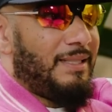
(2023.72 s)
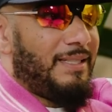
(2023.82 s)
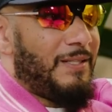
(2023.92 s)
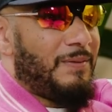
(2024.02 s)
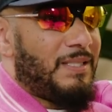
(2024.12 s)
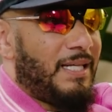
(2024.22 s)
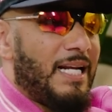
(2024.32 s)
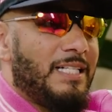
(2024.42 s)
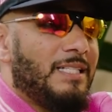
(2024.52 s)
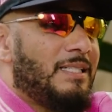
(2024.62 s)
You know what I'm saying?
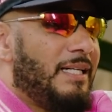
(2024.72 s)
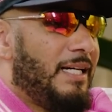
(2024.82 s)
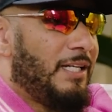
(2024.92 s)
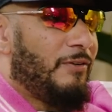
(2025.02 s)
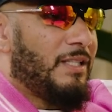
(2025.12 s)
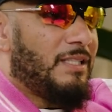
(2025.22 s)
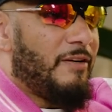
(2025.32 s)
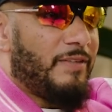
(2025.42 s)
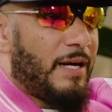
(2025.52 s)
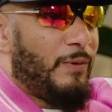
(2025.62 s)
That's just the ignorant
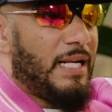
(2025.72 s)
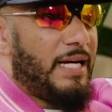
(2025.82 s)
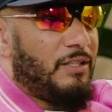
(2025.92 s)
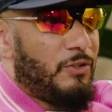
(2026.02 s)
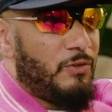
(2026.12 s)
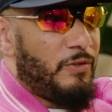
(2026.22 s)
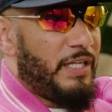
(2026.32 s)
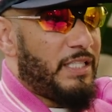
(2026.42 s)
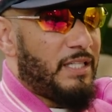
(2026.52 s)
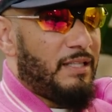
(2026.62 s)
stuff that we like to do to
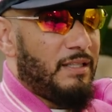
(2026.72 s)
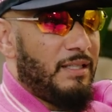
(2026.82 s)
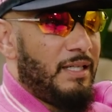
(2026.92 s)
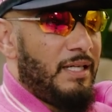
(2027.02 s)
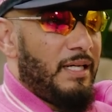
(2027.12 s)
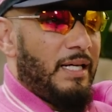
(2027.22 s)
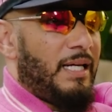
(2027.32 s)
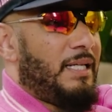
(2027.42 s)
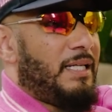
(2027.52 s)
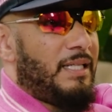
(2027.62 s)
each other.
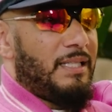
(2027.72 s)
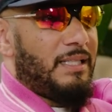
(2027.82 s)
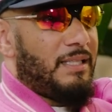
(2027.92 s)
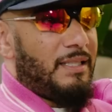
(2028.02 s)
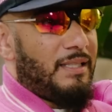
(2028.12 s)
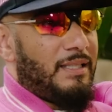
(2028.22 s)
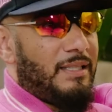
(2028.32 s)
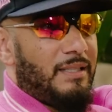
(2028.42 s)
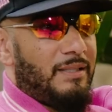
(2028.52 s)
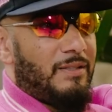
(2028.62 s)
And then
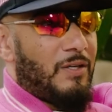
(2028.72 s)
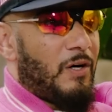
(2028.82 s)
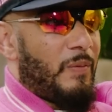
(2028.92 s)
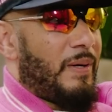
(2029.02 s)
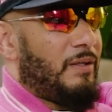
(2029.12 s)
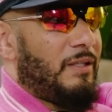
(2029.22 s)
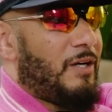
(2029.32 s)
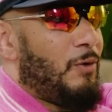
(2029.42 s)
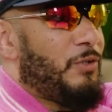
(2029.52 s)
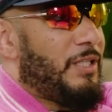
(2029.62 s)
talking about the
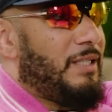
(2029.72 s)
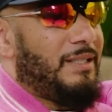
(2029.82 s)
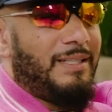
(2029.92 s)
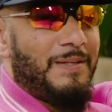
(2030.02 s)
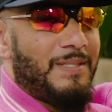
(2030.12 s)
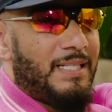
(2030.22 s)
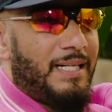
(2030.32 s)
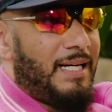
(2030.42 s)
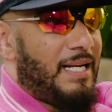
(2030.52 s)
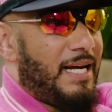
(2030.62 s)
culture. You know what I'm
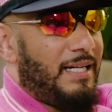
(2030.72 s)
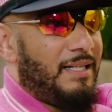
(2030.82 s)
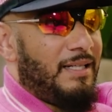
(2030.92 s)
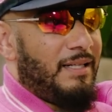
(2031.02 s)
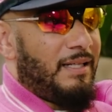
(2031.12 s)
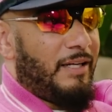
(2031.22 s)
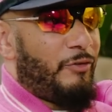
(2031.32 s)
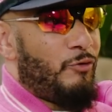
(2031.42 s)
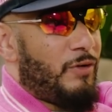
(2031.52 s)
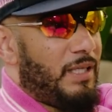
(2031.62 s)
saying? Like, if
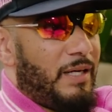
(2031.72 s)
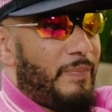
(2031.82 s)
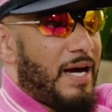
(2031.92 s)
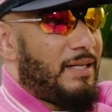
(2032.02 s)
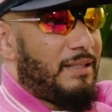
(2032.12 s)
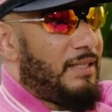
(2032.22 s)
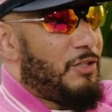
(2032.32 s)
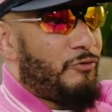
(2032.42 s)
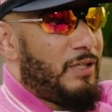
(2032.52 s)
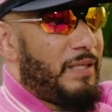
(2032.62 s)
you're really about it, then
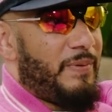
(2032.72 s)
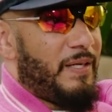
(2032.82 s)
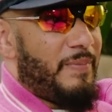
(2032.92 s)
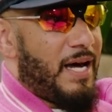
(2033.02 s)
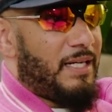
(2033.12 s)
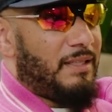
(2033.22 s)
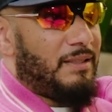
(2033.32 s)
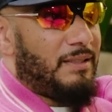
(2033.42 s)
let's really be about it.